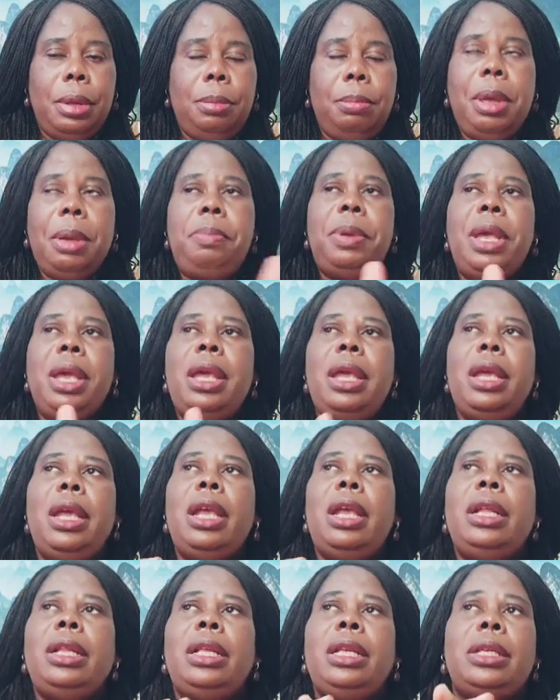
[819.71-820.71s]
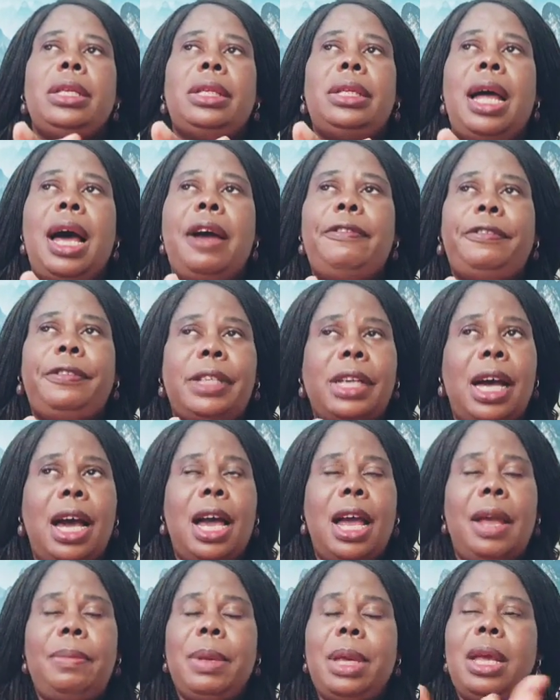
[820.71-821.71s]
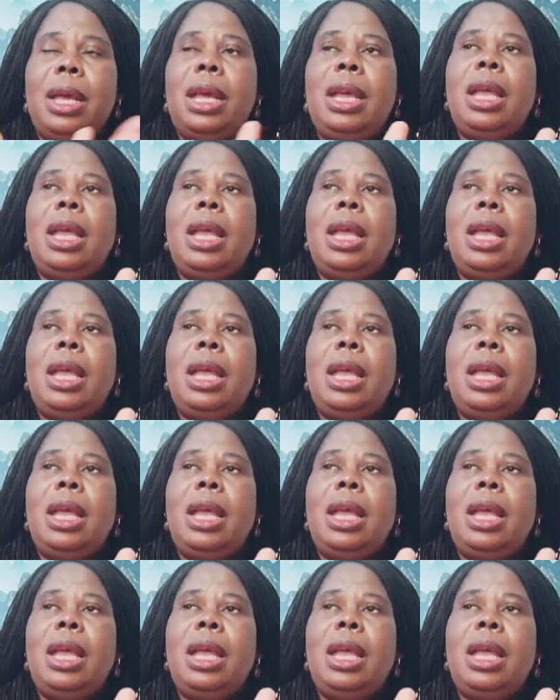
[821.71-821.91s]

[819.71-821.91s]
Maybe in his lifetime